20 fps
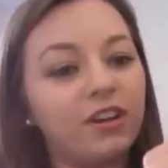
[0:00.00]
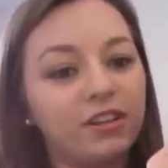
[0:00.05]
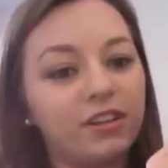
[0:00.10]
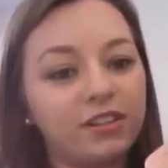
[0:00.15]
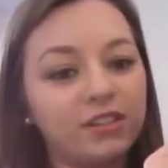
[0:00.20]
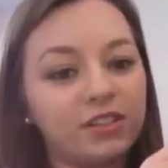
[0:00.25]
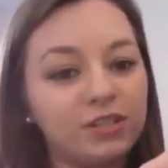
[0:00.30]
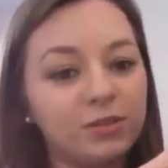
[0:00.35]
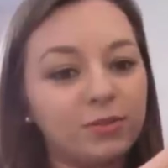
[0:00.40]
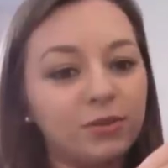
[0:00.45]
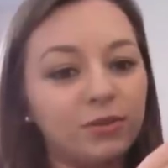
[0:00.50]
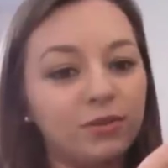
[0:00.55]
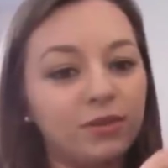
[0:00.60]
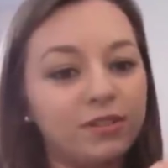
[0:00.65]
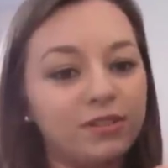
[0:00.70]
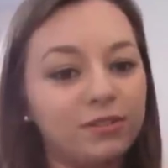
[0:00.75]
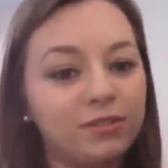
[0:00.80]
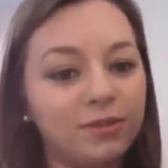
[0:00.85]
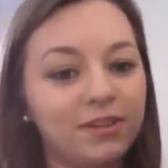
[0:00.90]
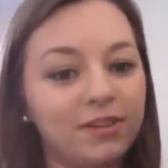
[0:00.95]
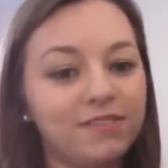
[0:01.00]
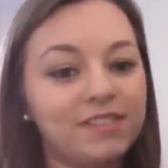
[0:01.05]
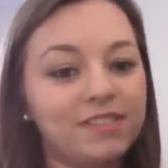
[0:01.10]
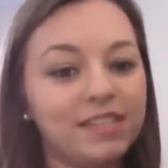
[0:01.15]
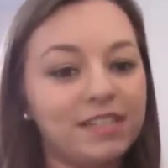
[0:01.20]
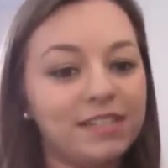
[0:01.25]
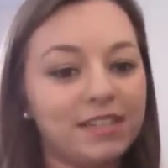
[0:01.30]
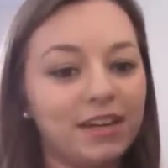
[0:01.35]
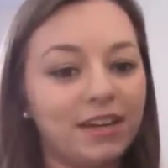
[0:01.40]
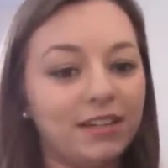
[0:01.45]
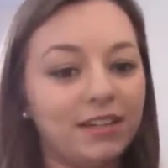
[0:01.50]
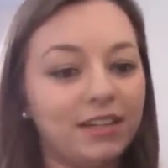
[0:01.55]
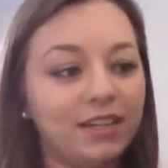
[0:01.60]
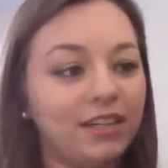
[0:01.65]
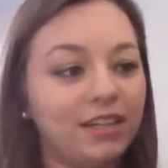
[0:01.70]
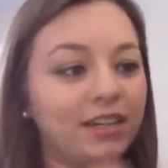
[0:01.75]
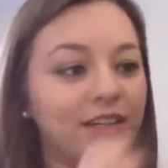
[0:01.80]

like a small little bit of detailing,